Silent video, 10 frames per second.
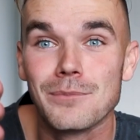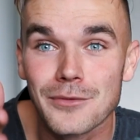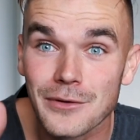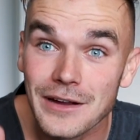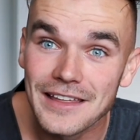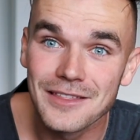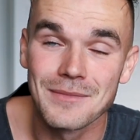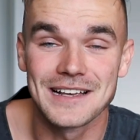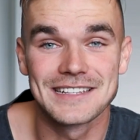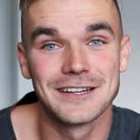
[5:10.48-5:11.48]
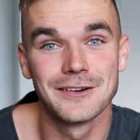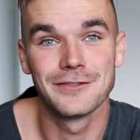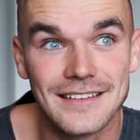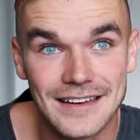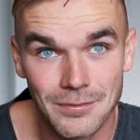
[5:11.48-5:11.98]
breathe
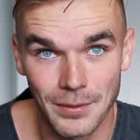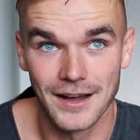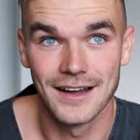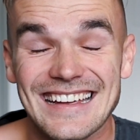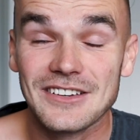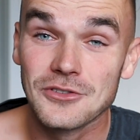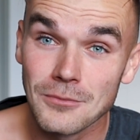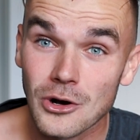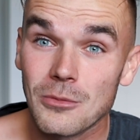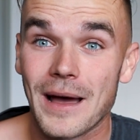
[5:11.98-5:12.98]
myself deeper into more